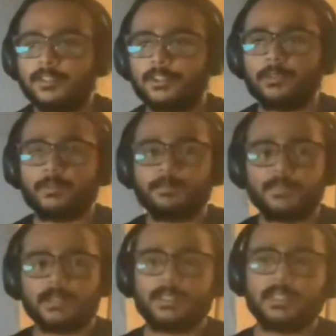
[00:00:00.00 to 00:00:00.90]
So
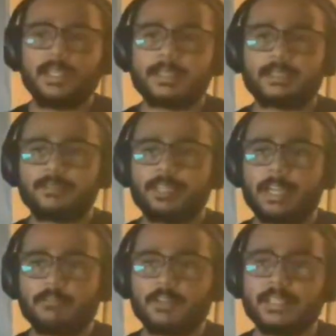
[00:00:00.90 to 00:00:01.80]
next we
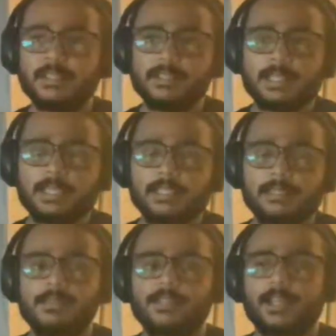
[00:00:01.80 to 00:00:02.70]
have legal and
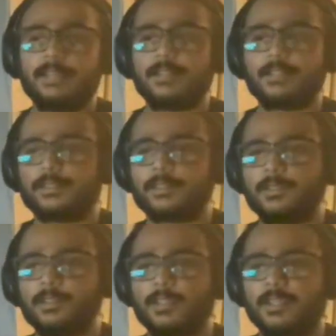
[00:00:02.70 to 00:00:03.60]
ethical challenges.
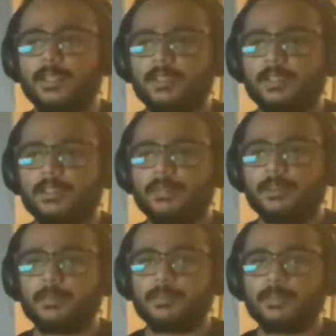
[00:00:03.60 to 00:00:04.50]
The
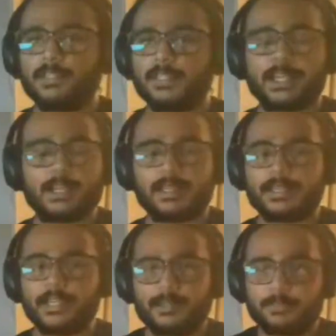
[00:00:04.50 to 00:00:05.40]
problem here again,
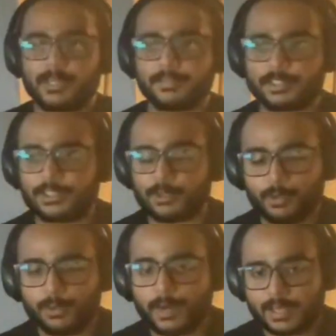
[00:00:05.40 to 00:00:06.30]
data privacy.
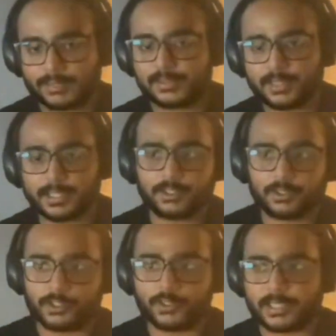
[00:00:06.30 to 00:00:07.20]
Who has the right
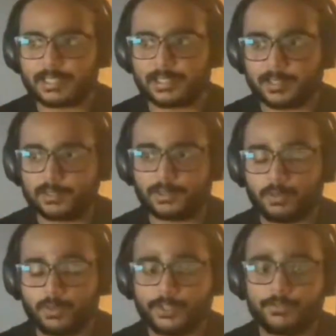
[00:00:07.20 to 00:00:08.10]
to your data?
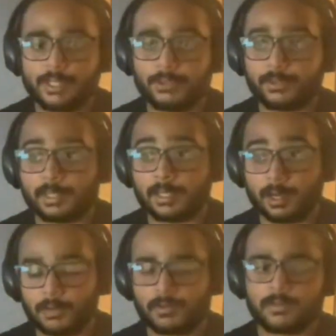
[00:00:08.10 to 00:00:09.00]
Will you
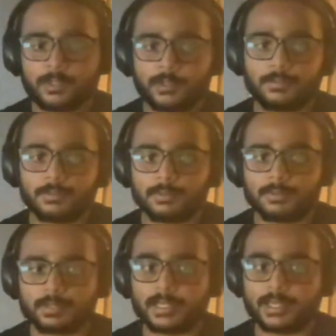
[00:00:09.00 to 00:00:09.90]
allow to
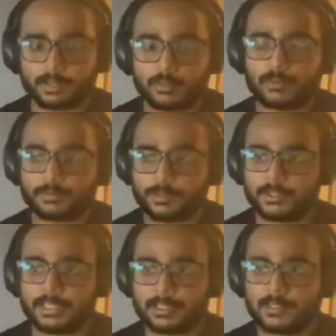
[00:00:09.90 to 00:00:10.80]
get a hold of
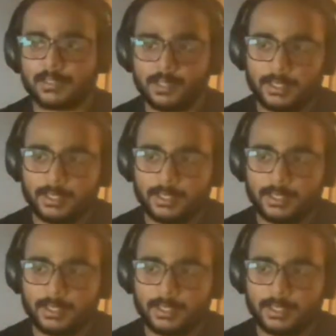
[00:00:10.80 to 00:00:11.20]
your data?